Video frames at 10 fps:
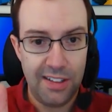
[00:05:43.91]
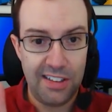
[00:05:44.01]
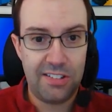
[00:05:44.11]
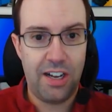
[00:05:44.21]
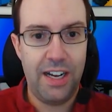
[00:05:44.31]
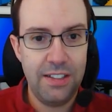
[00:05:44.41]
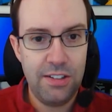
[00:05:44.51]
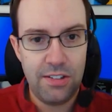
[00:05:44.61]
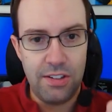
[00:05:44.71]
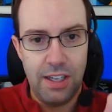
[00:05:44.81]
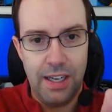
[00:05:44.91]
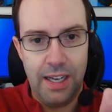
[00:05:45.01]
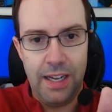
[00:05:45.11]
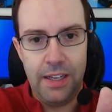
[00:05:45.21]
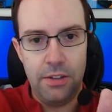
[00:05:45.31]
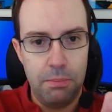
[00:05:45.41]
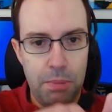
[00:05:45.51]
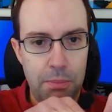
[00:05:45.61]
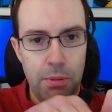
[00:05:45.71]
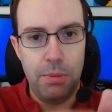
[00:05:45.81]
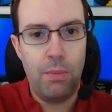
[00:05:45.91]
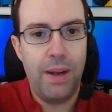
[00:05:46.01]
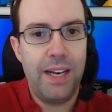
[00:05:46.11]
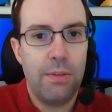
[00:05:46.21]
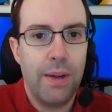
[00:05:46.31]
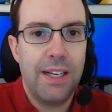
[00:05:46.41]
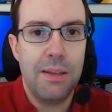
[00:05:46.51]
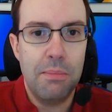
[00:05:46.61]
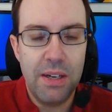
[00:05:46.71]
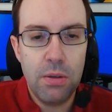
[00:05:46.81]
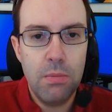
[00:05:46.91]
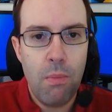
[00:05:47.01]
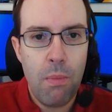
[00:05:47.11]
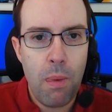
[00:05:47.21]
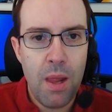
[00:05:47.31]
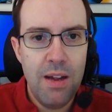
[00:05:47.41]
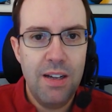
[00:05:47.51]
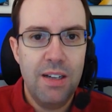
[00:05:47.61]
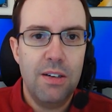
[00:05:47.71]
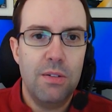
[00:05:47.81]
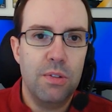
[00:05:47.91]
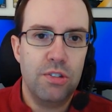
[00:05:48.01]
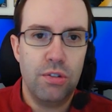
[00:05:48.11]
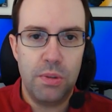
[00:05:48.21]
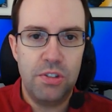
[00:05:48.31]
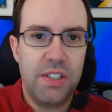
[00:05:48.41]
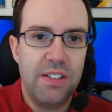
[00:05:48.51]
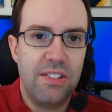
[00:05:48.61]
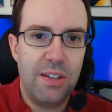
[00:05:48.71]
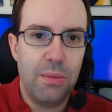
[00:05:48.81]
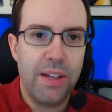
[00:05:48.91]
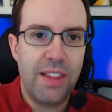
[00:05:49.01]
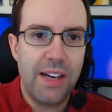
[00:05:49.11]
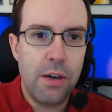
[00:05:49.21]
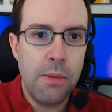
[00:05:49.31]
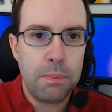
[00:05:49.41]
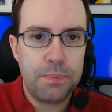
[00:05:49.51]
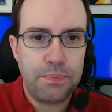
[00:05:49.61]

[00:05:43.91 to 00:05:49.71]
the sides and people be waiting right in the middle, which is what you can see right there.